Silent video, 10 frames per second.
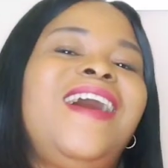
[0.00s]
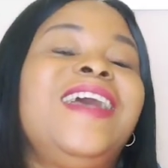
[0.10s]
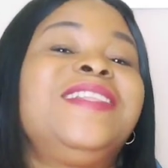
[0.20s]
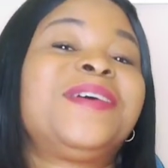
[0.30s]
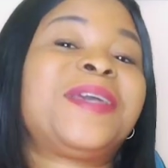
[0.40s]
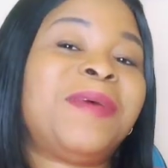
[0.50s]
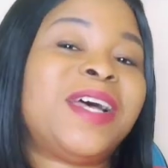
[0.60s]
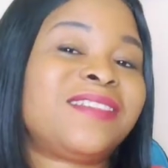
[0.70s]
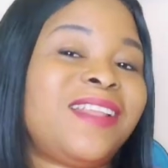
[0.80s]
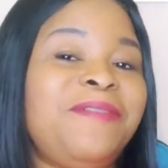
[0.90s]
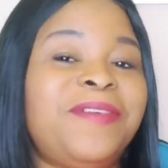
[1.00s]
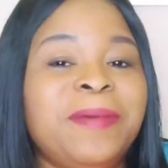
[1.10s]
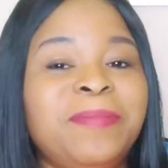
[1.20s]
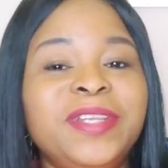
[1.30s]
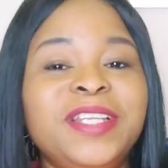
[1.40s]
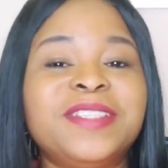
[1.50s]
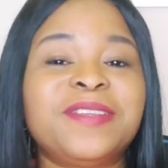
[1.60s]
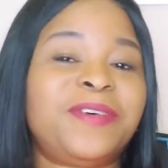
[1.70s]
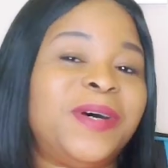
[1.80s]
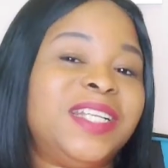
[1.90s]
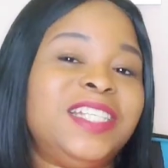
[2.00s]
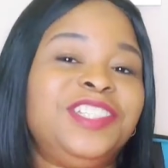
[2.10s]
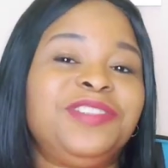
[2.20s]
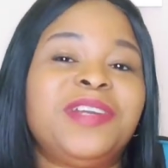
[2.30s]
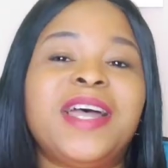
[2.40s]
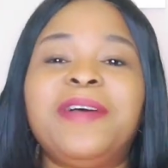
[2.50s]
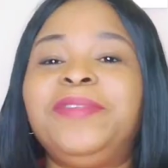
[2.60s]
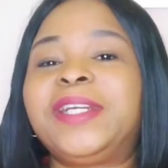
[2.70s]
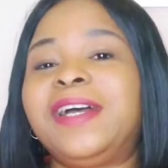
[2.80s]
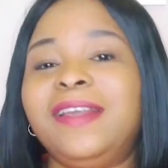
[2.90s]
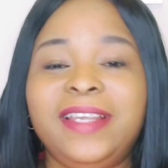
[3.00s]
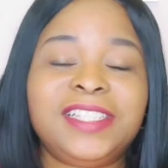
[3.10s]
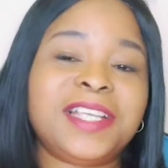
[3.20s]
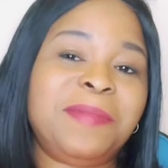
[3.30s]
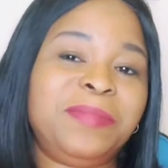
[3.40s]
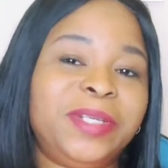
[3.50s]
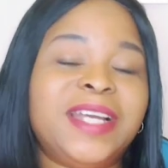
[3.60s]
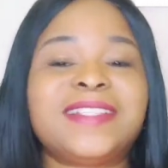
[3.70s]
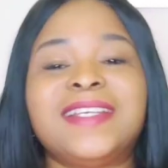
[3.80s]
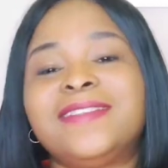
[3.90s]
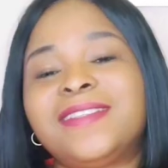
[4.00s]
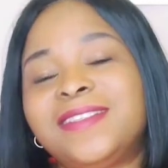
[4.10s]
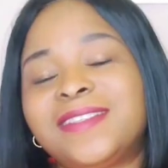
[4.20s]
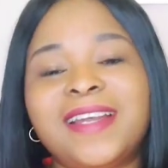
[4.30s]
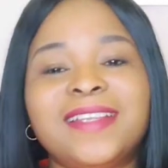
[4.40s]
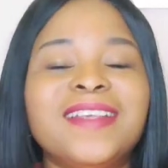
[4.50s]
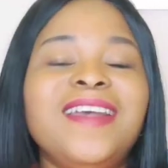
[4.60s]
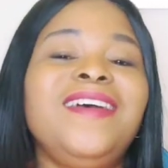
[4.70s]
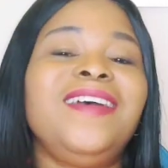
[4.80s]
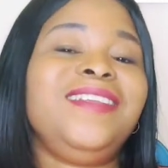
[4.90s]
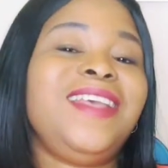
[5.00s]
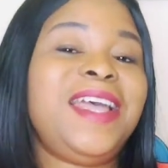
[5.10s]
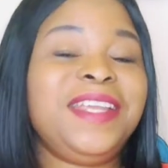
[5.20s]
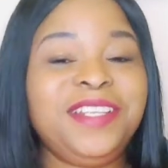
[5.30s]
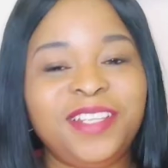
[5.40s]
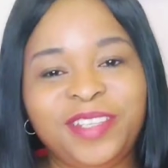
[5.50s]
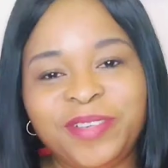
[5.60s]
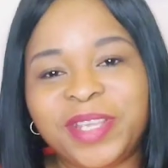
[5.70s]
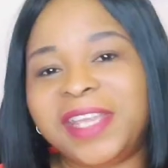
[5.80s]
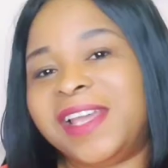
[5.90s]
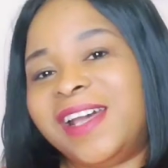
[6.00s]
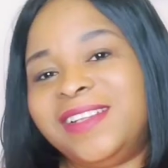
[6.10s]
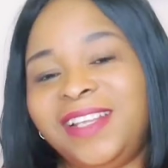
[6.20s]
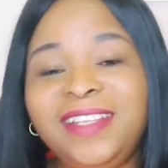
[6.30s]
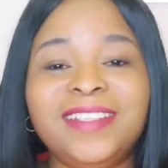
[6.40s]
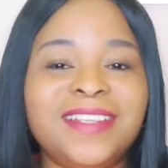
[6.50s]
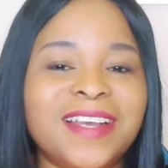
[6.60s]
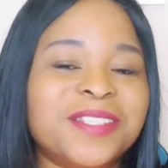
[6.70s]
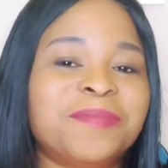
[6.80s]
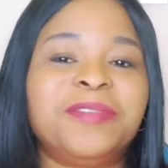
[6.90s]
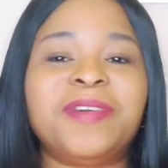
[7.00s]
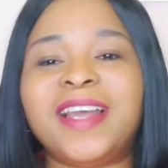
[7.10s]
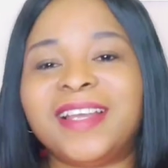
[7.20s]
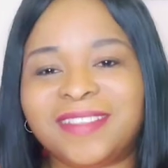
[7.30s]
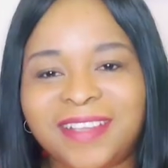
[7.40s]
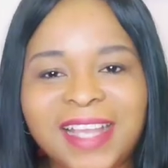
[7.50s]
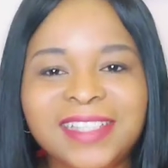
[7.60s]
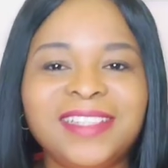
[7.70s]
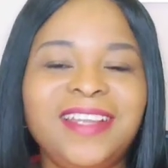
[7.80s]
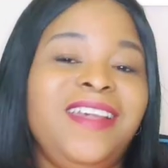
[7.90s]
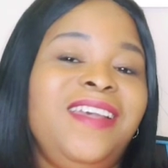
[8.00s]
I talk about life happenings of our Nigeria, Africa, Asian brothers and sisters here in the UK and in the diaspora at large.